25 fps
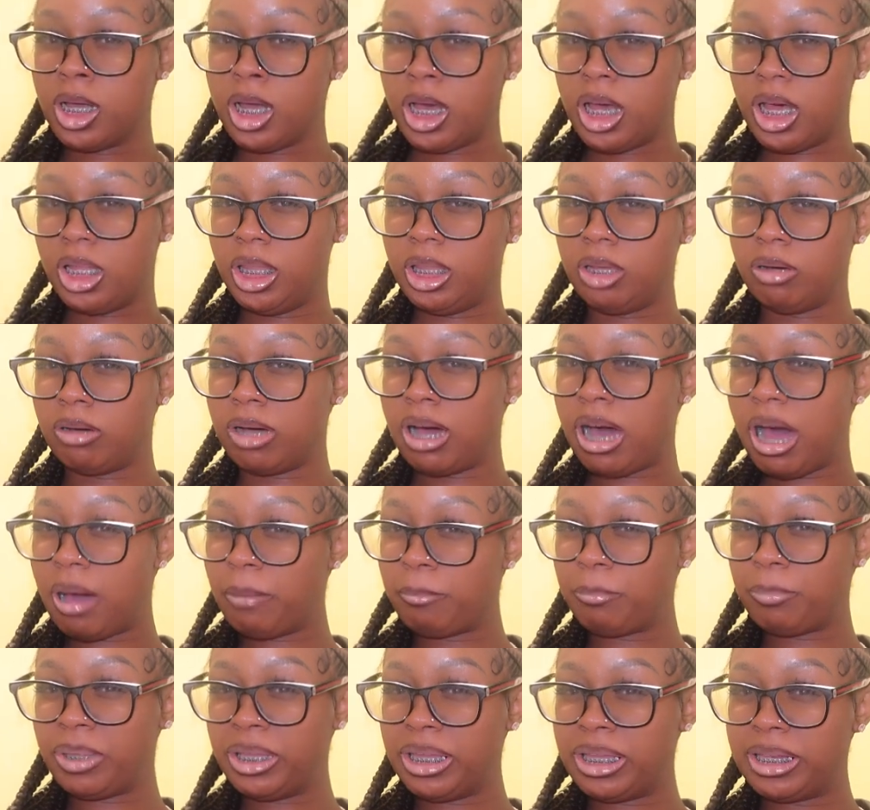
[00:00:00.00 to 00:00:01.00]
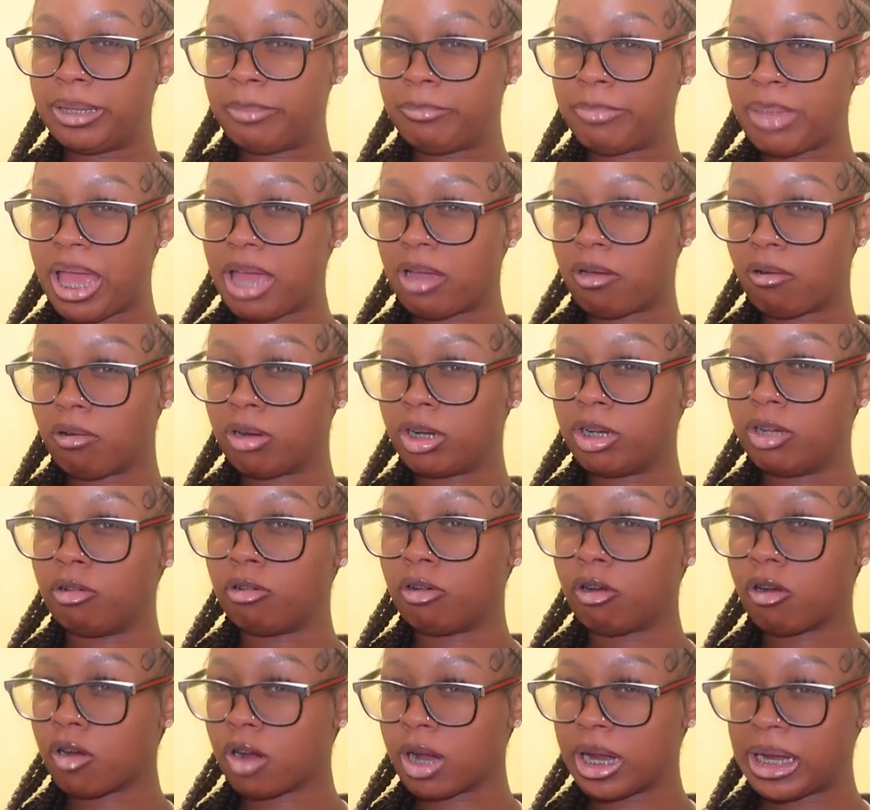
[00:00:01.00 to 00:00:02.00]
a little humpy in the back or a little
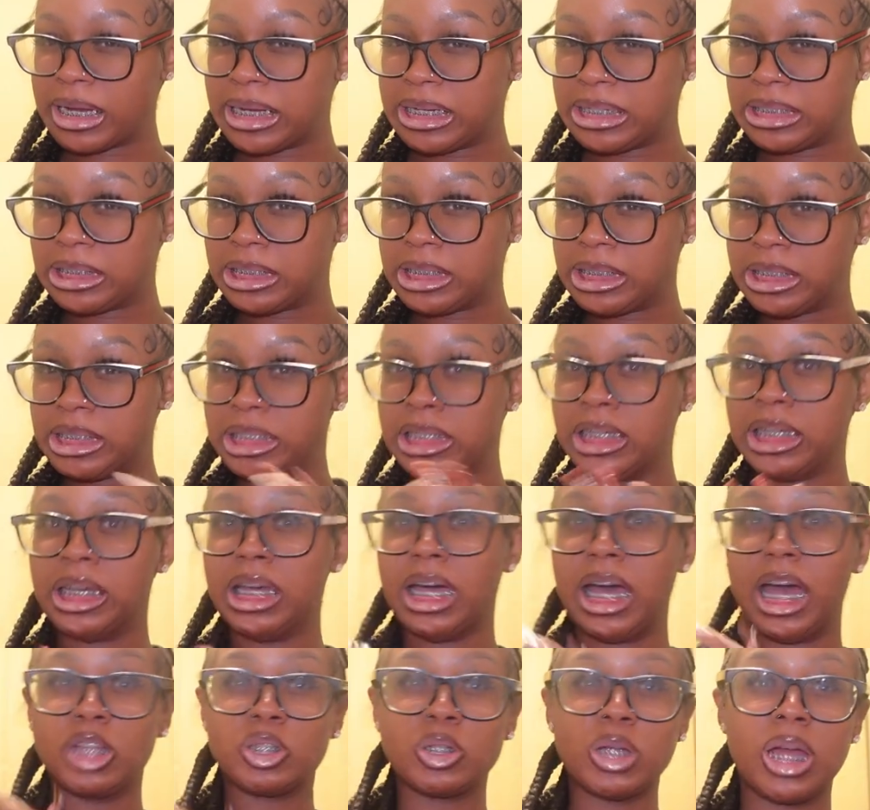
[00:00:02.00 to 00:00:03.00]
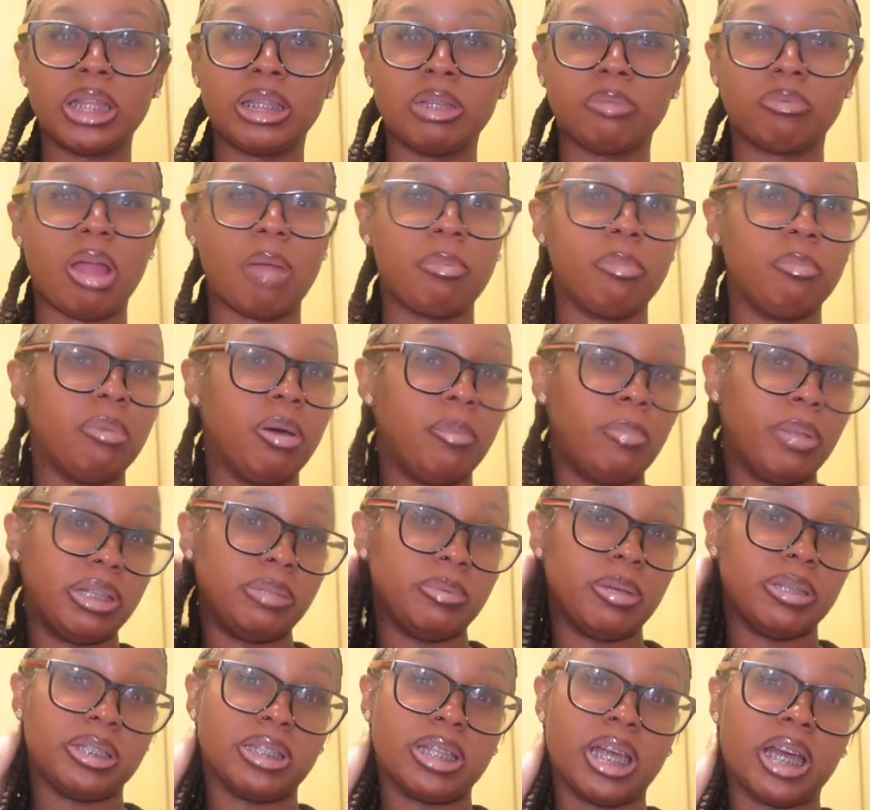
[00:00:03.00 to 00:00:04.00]
crazy. I tried to wrap them up as
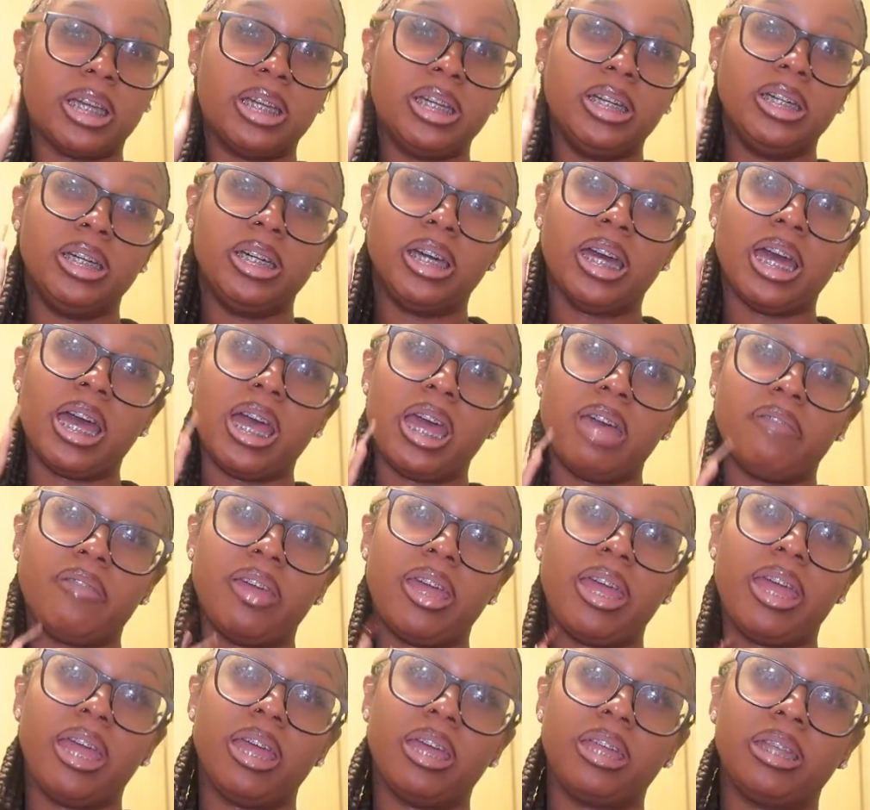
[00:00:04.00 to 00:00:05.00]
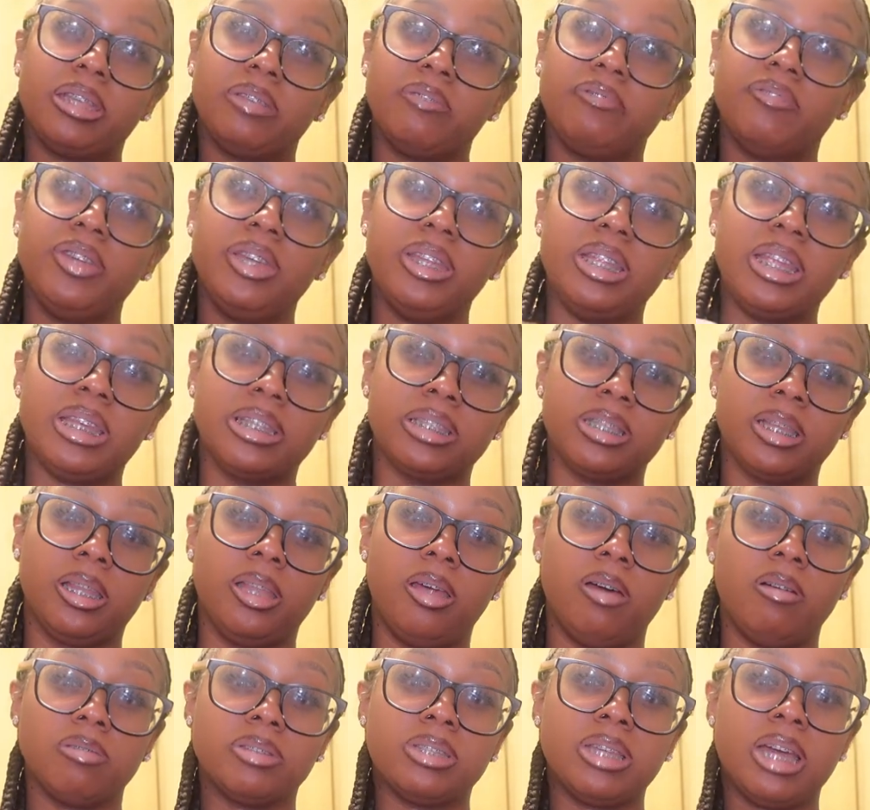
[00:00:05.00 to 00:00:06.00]
best as I could. I haven't had feed ins in a
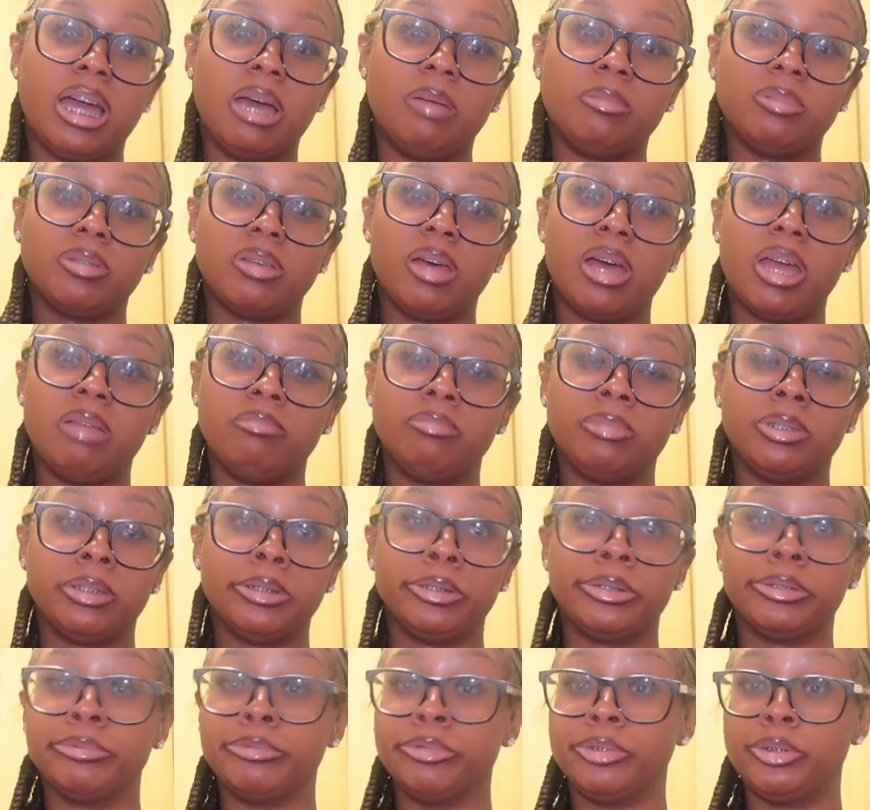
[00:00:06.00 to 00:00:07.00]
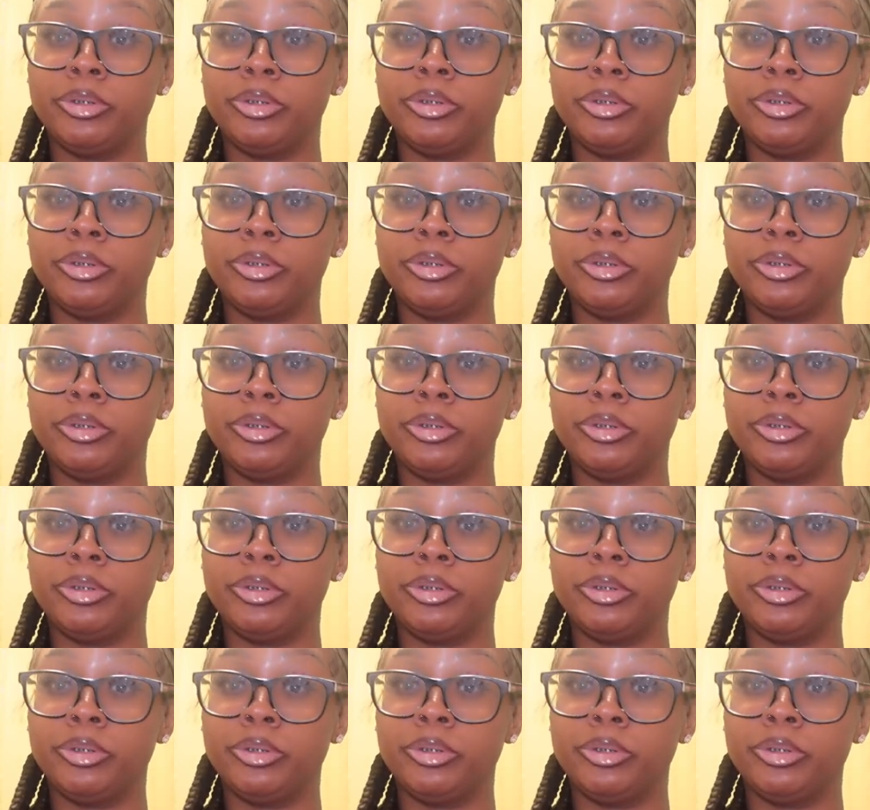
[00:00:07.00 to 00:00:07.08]
long time, so I'm just